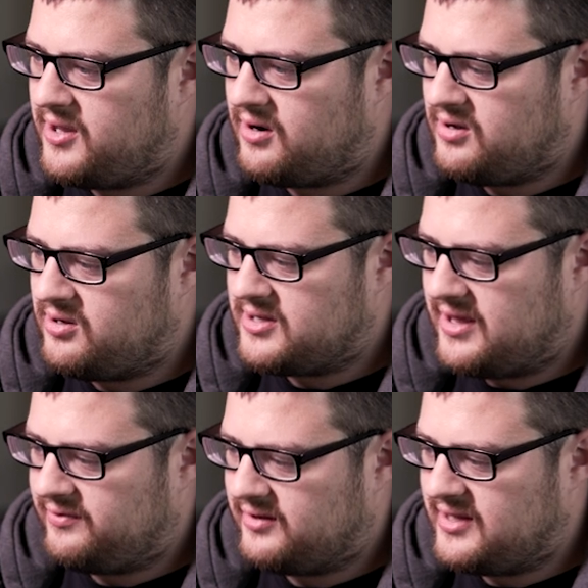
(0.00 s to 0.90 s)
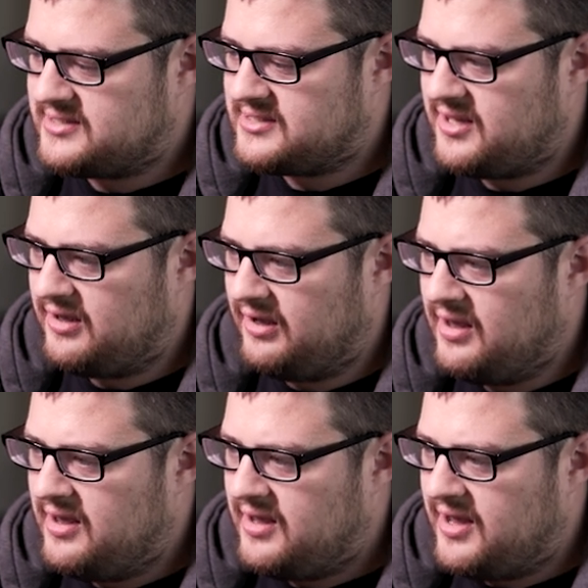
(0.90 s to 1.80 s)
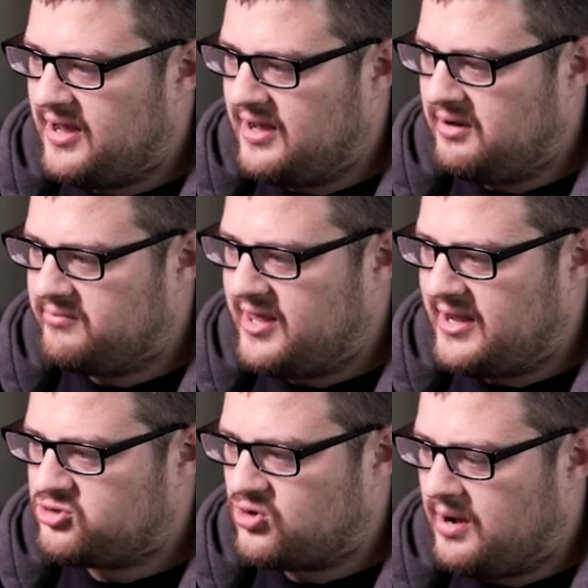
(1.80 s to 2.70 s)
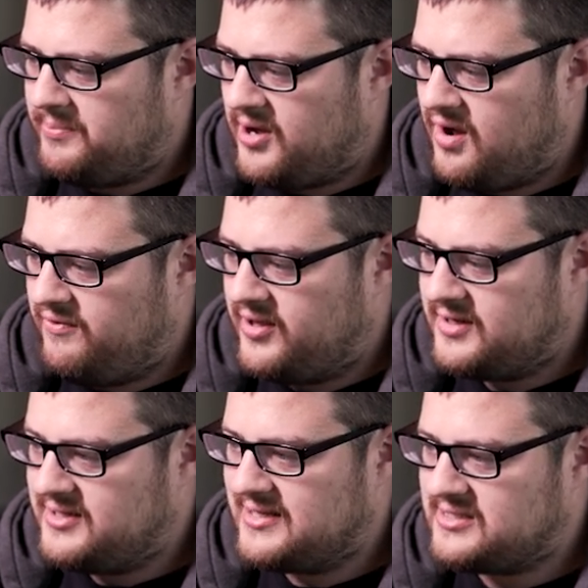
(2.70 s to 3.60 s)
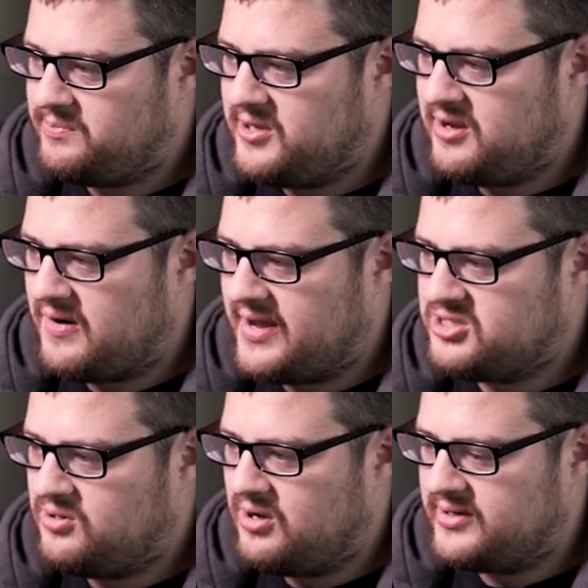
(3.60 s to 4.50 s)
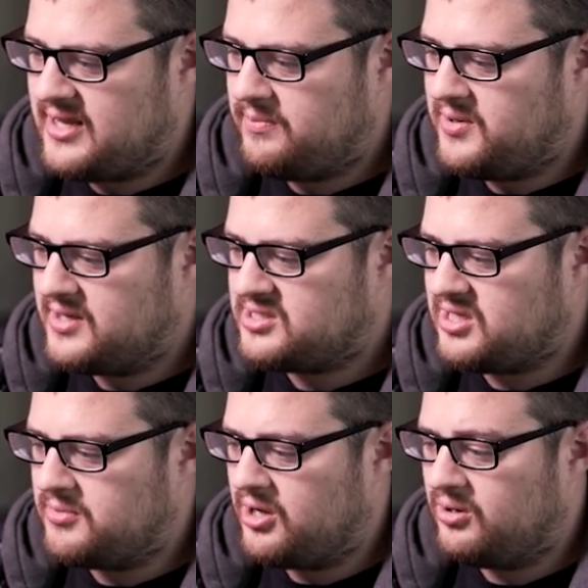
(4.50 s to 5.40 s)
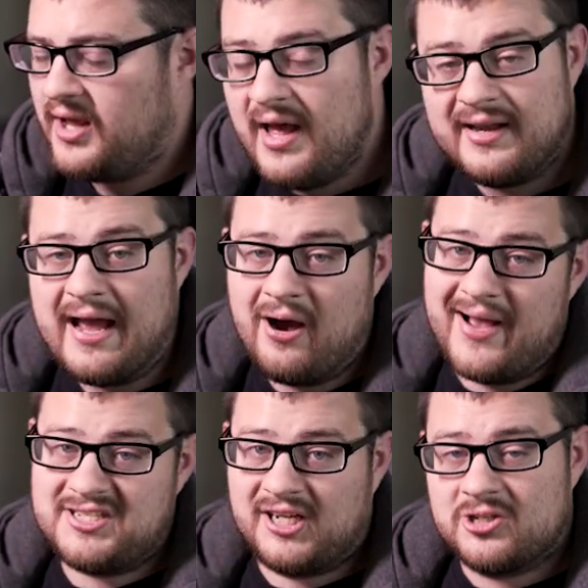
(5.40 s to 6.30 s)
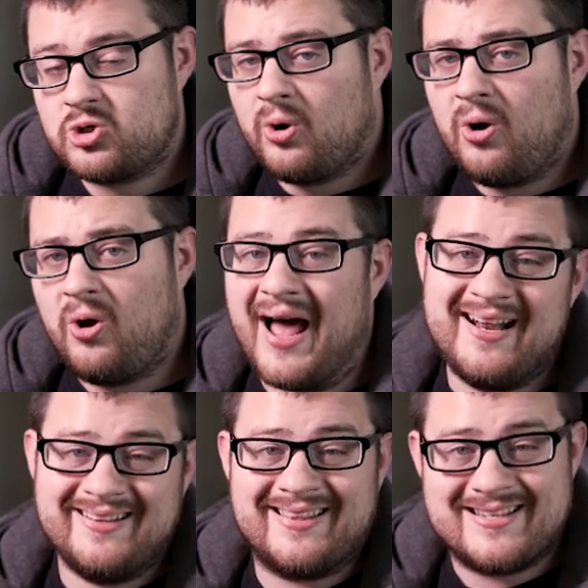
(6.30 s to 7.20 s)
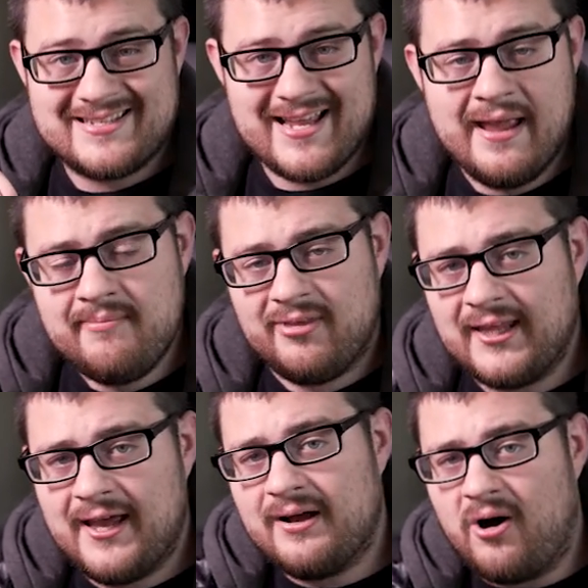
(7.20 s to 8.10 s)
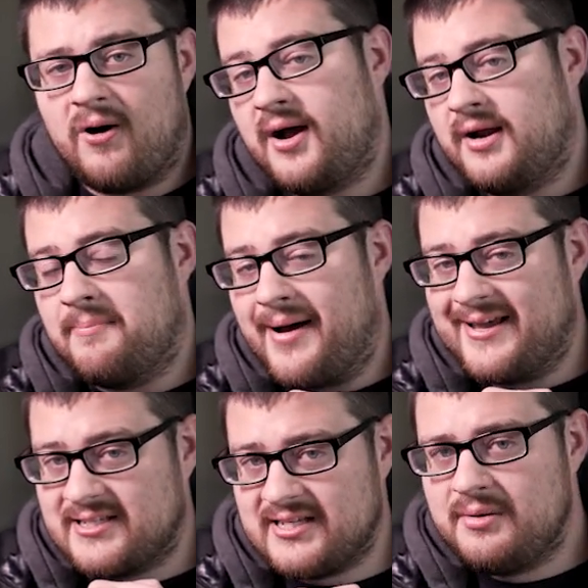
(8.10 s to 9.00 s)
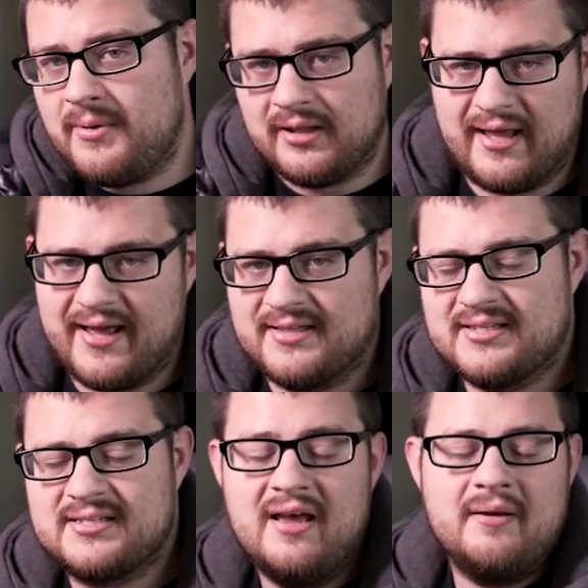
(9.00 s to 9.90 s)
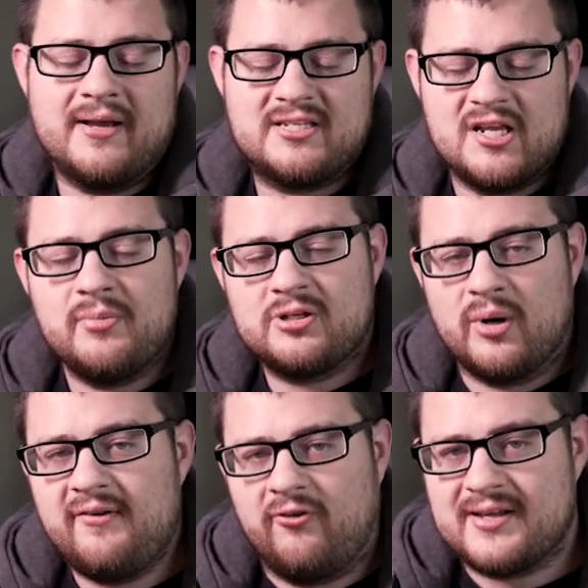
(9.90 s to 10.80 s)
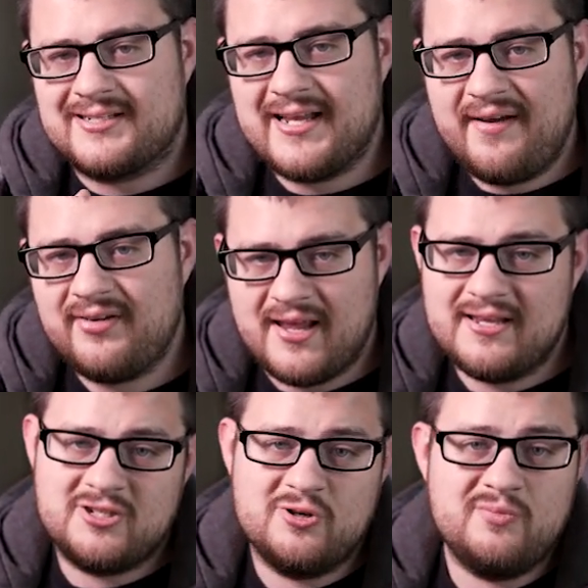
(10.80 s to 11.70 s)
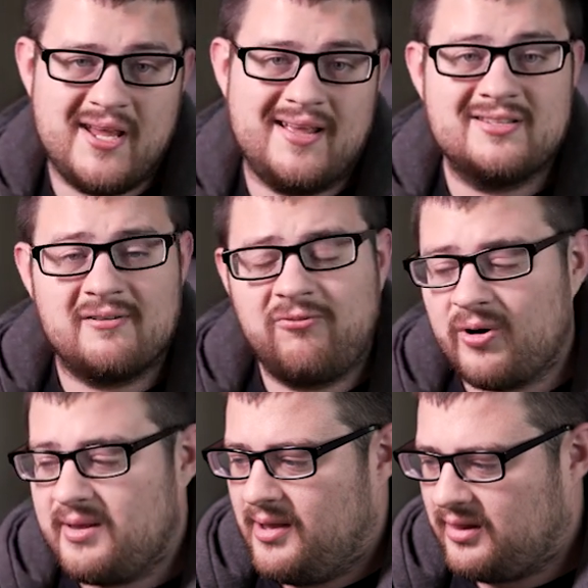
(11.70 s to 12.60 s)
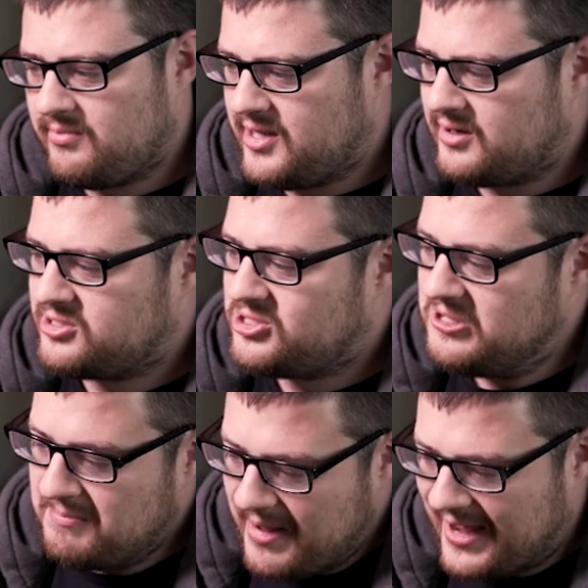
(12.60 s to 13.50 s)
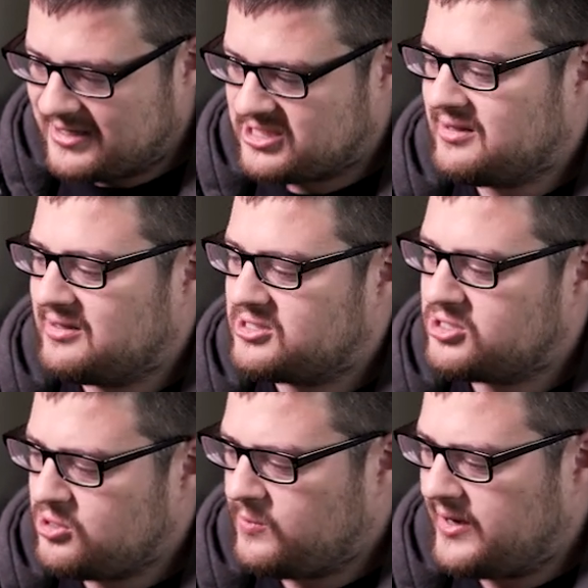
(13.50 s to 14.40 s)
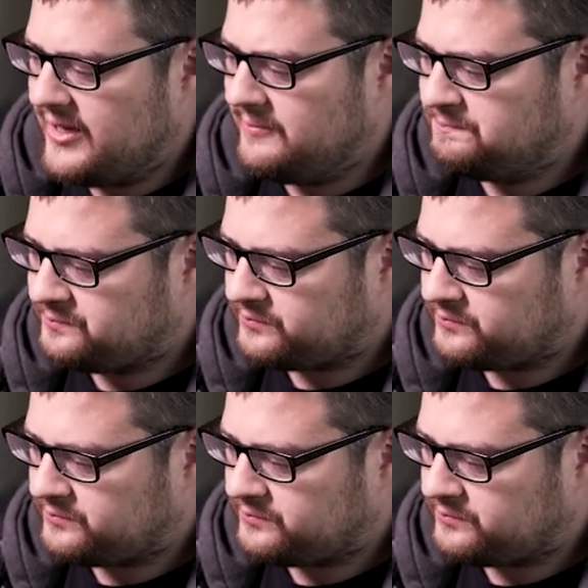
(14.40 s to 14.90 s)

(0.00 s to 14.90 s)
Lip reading: here, you're definitely seeing that drop off disappear as you go into APS-C mode. Now, as a control, I did the same thing on my Sigma lens, my Sigma 24-70 zoomed into 40mm to match the Sirui.